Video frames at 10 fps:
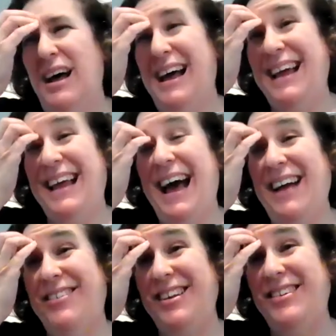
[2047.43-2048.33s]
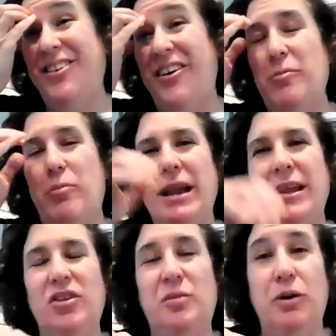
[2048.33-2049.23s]
I actually started
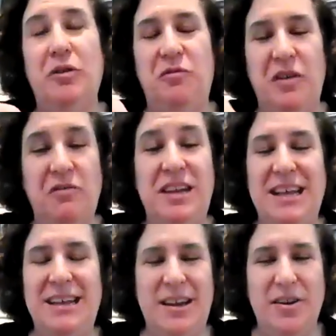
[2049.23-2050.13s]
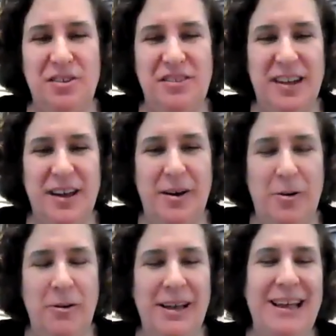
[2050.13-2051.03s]
writing this book 15 years
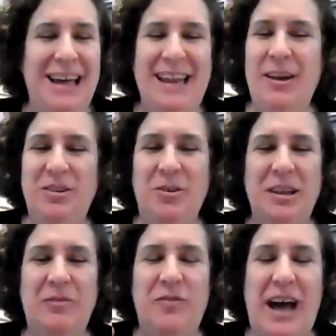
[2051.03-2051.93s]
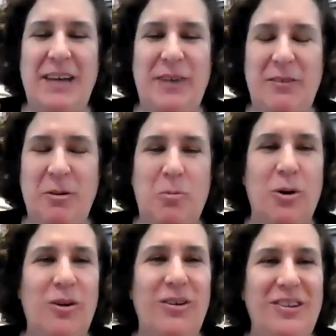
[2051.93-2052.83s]
ago, and I know it's only 500
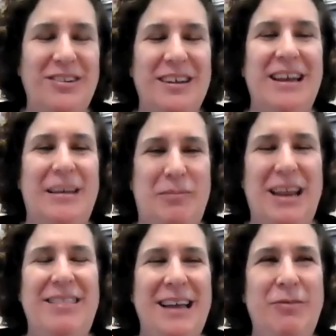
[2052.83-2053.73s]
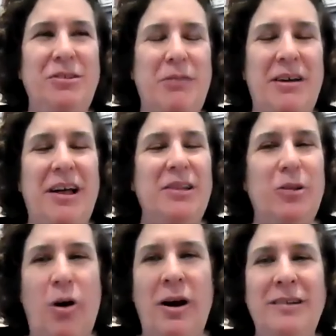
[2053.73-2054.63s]
words, but I think it was around a
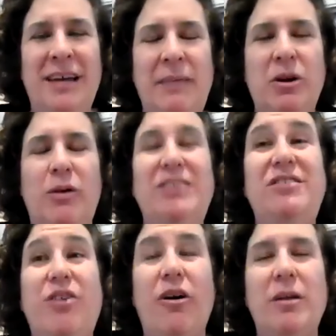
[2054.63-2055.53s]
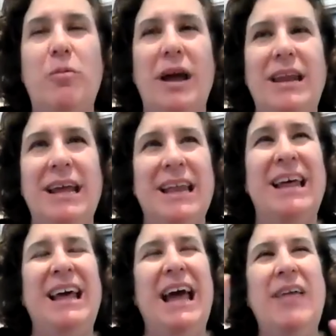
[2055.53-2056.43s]
long time ago I started writing it,
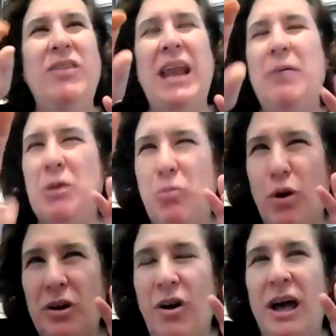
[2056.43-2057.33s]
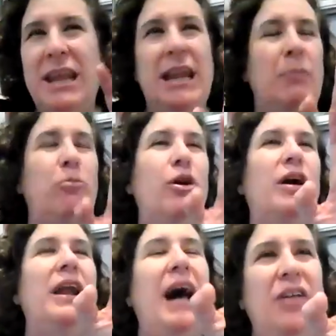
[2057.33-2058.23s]
and then I would work on it and work
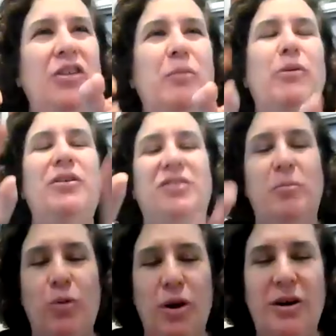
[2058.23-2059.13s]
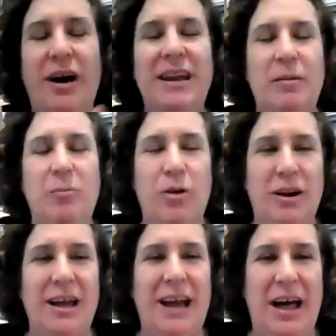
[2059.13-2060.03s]
on other books and work on it and work
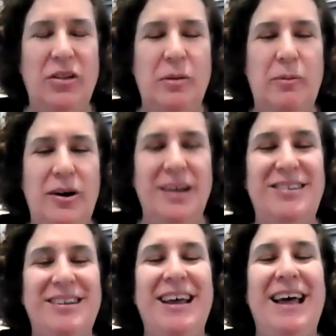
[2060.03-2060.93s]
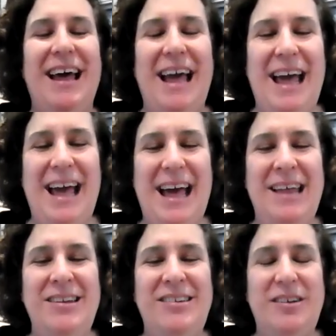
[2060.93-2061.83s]
on other books.
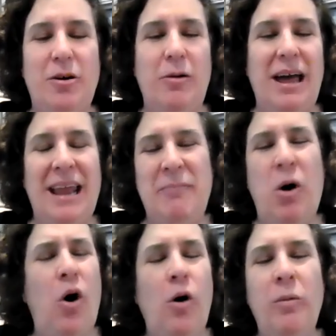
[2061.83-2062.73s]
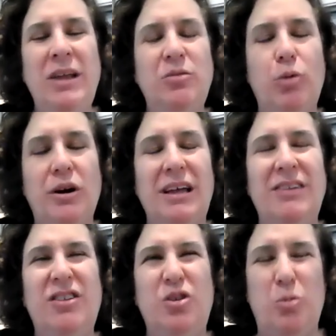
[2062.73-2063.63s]
And so, and I'm always working
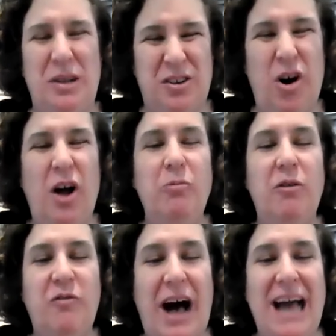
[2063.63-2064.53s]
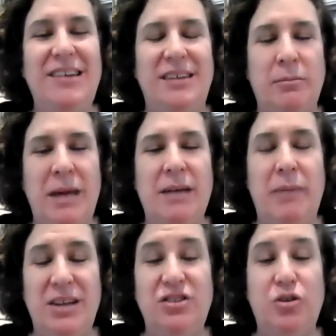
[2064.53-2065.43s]
to do what's called revising, make
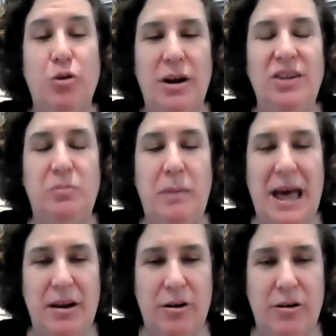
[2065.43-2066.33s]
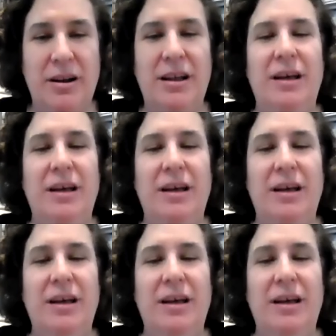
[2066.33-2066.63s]
my stories better.